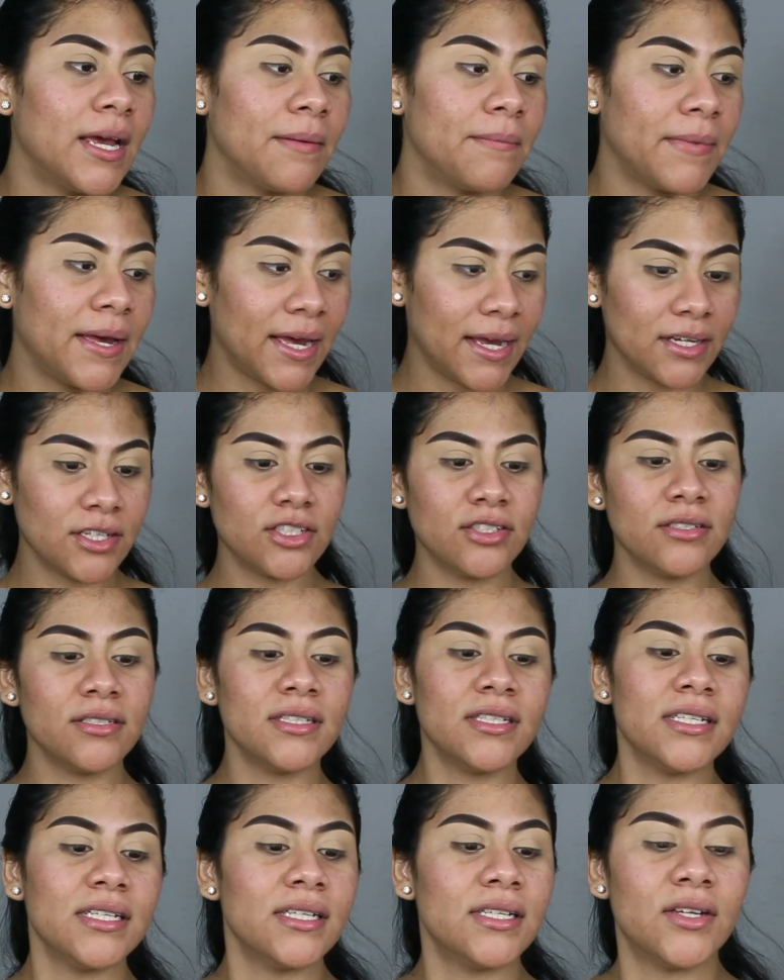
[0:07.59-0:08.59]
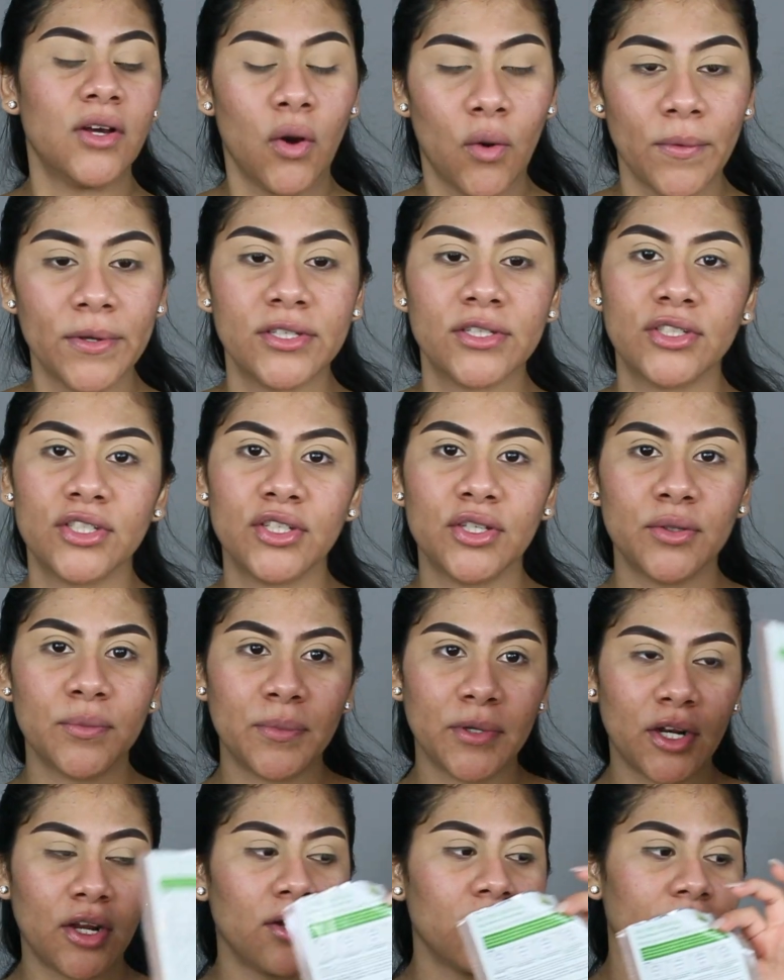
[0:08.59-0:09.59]
I'm actually going to
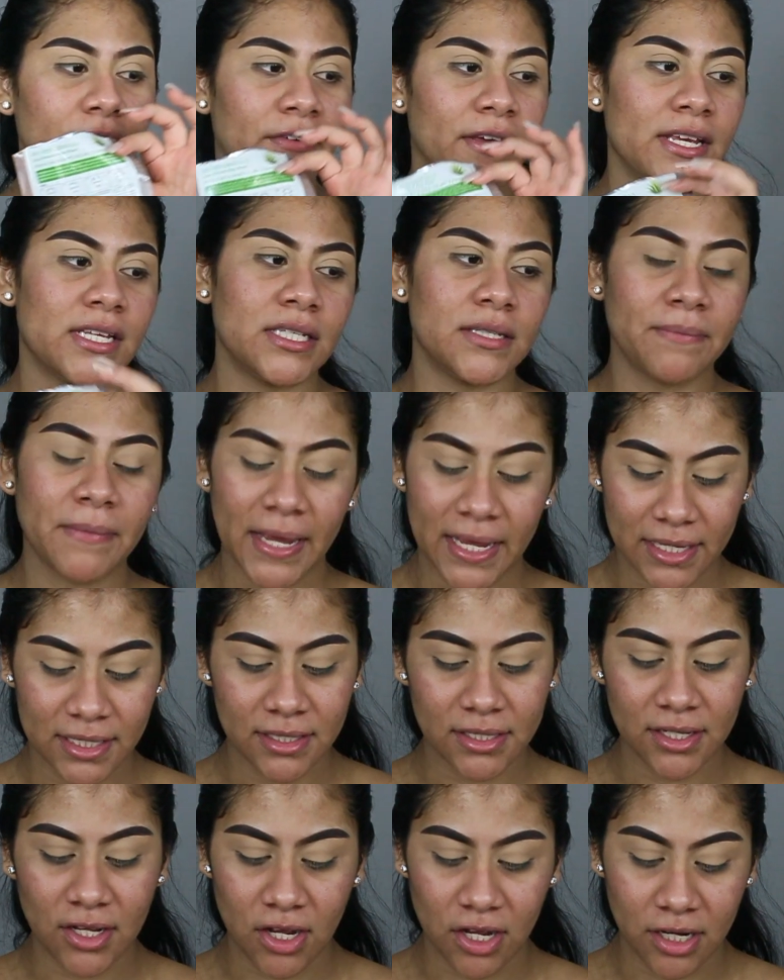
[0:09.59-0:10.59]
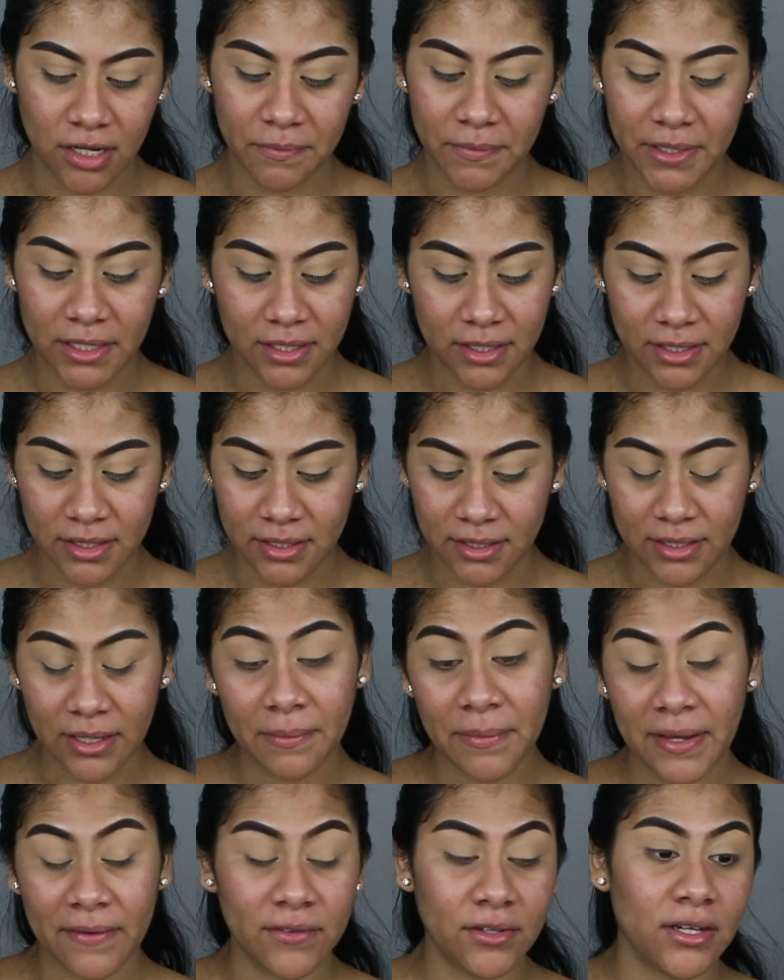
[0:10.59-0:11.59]
put on a face mask on because I'm
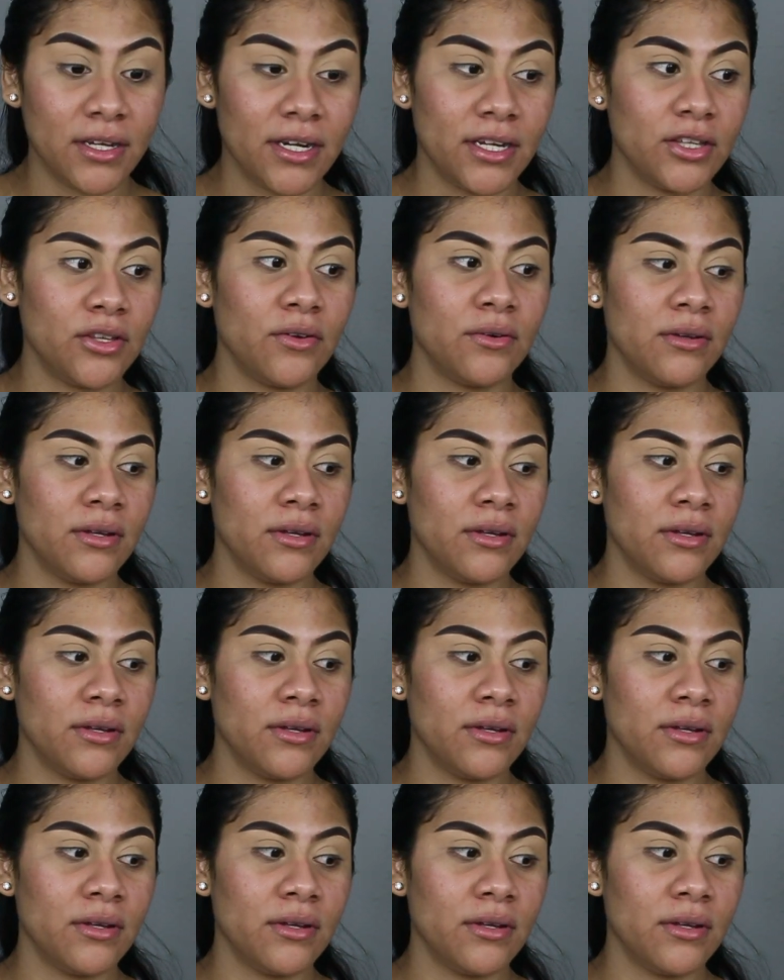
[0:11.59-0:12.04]
gonna have to cut it.